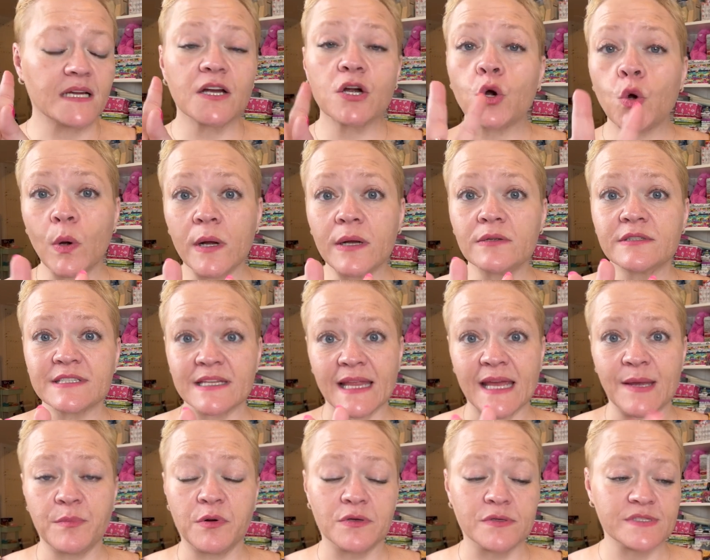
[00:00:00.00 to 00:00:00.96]
quilt
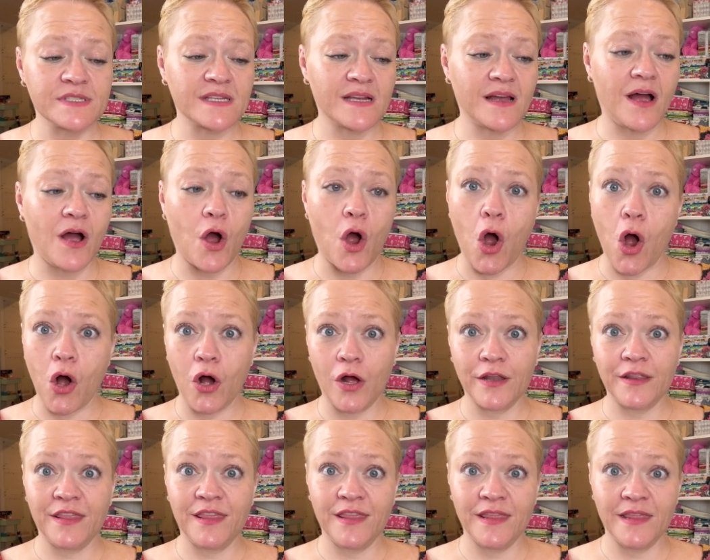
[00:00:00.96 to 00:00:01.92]
labels
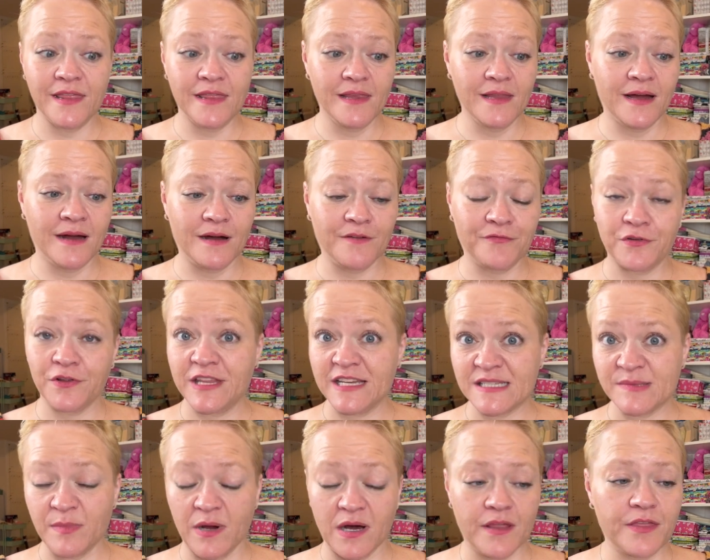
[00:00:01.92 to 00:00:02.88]
on for
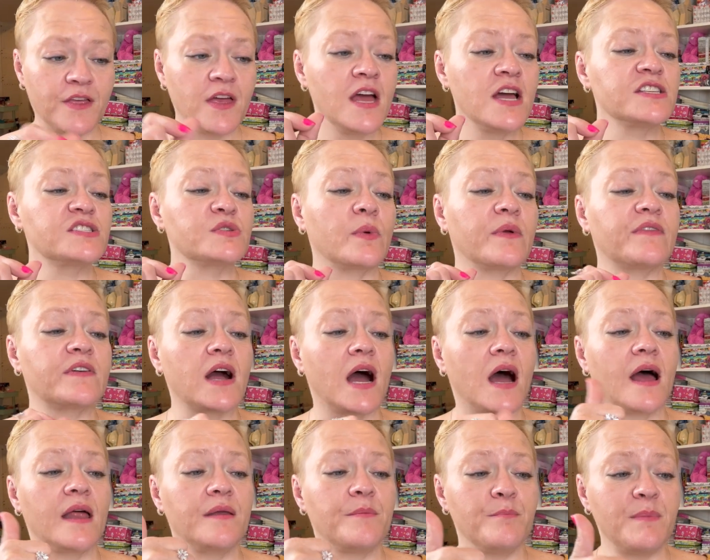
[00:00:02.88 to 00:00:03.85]
this month. So we've
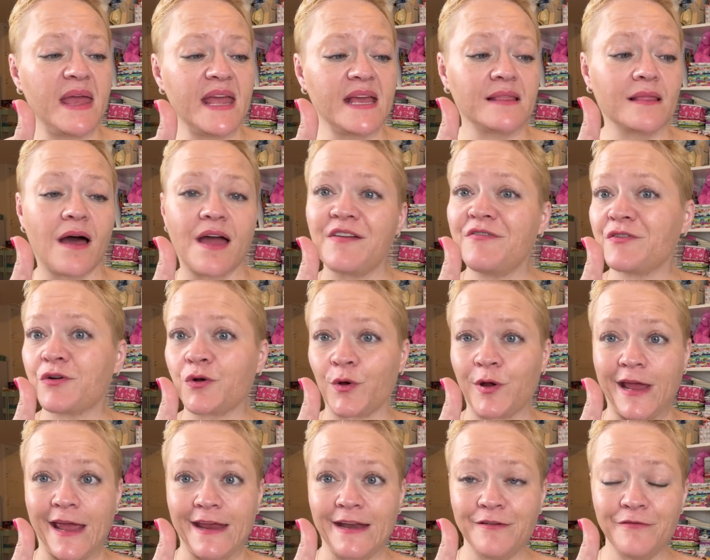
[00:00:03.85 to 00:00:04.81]
got Make Life
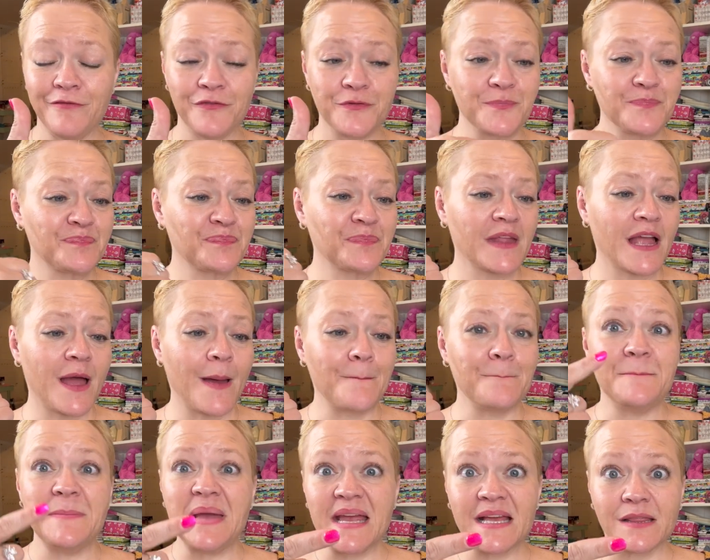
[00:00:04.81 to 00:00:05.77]
Creative,
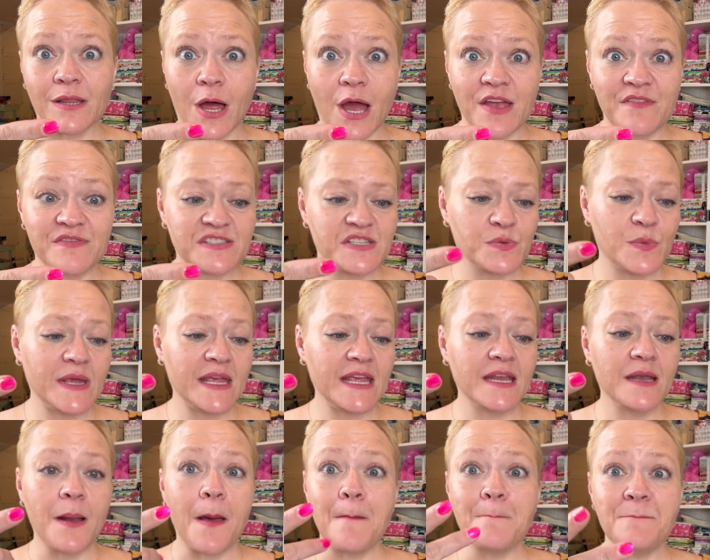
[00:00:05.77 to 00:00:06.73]
Make Life
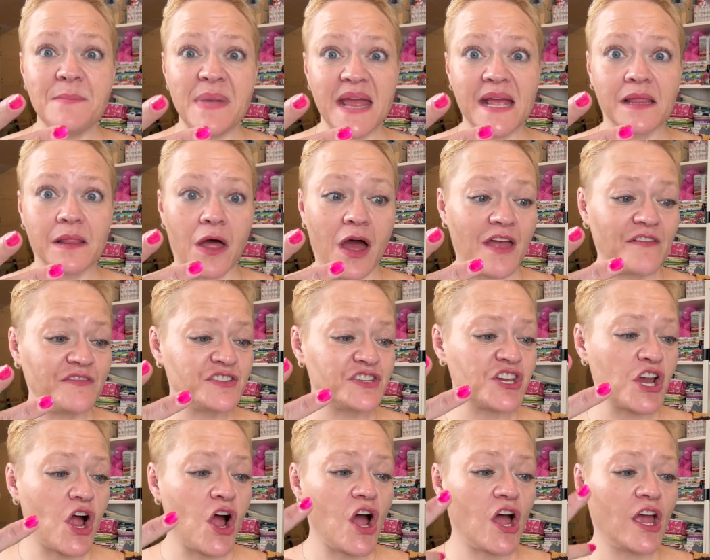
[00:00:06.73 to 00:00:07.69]
Sweet, Make Life
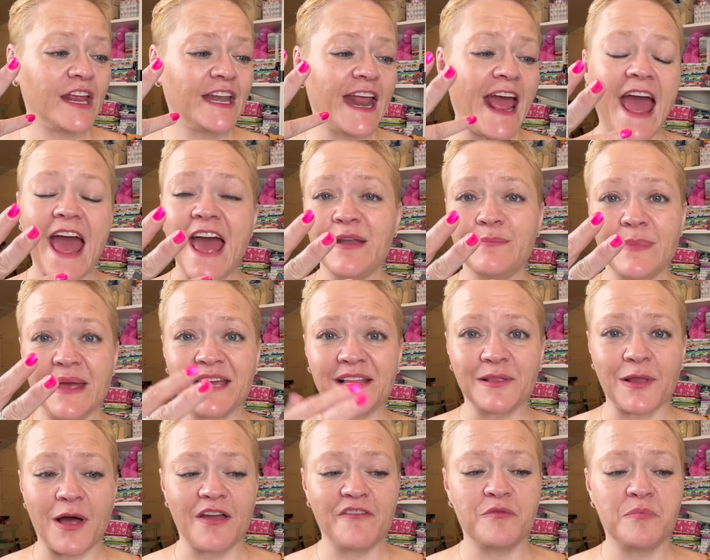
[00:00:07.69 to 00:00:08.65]
Shine, and Make
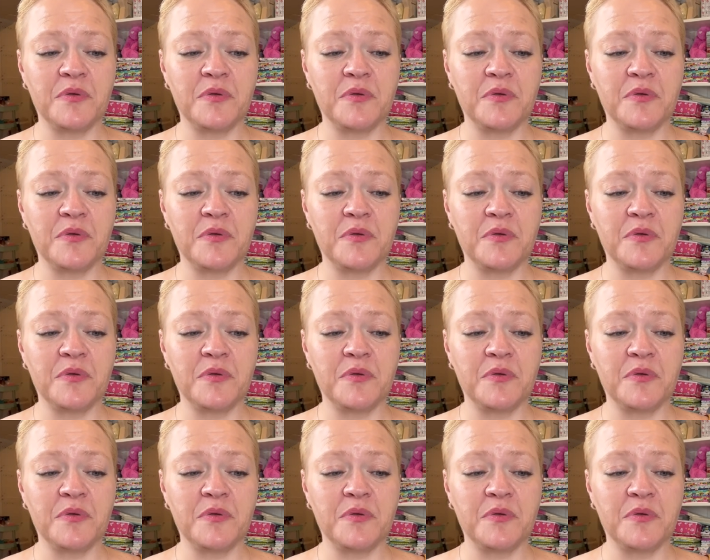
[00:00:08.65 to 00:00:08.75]
Life